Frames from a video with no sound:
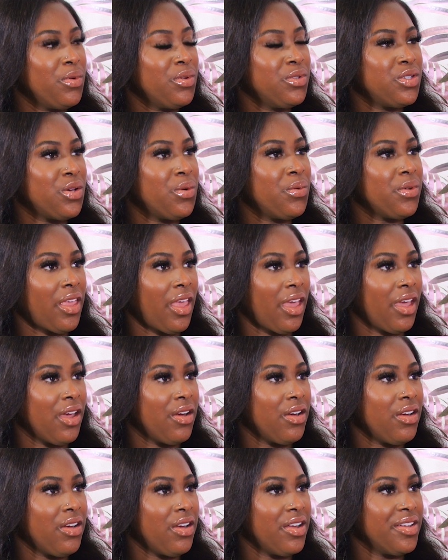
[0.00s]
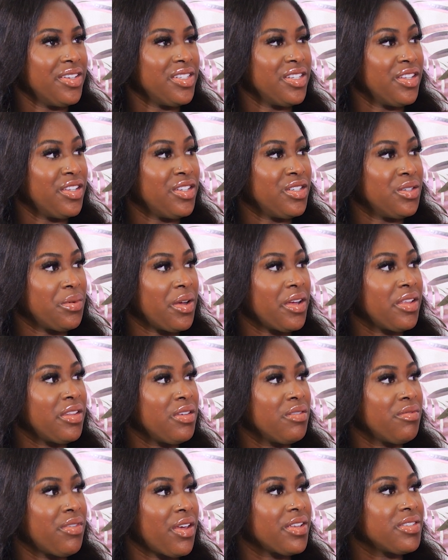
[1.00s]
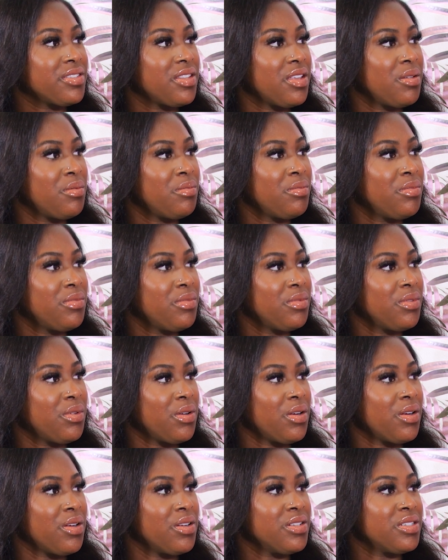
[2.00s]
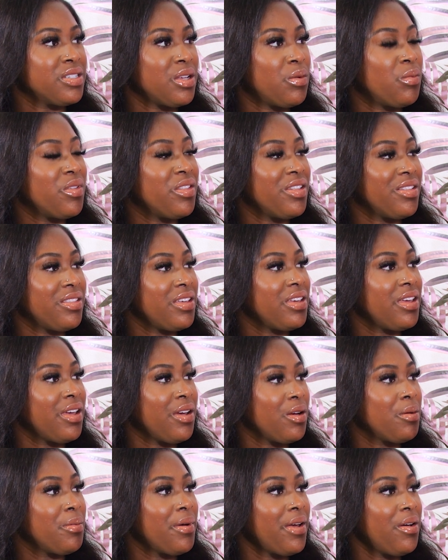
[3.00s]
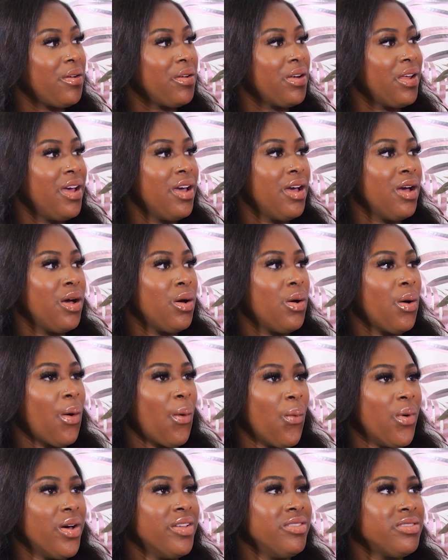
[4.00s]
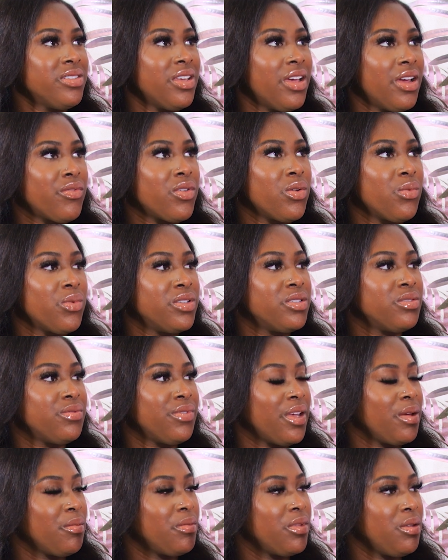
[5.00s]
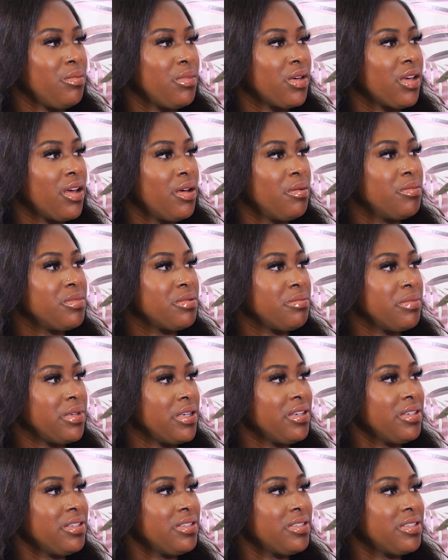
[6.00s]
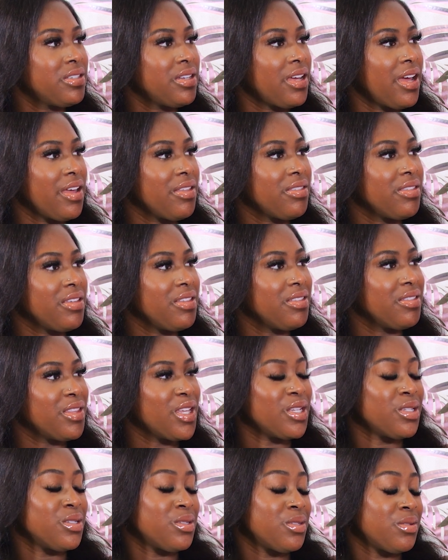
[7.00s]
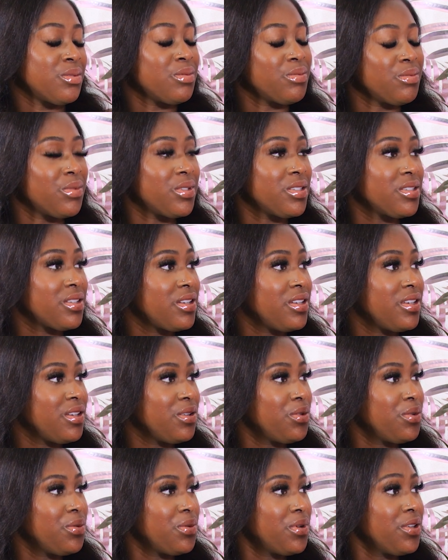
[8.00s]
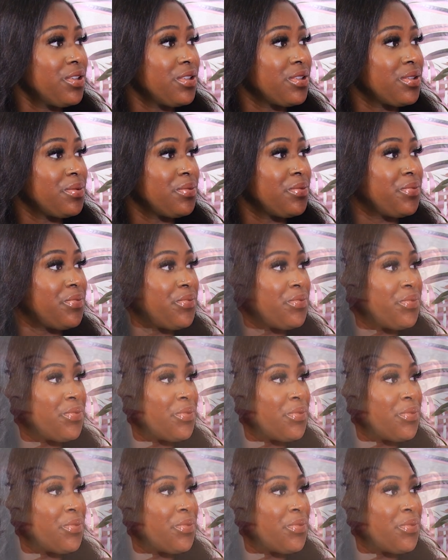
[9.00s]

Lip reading: people don't care until it directly affects them or someone that they care about. Once everyone's family becomes mixed, I think that's what's going to heal the world.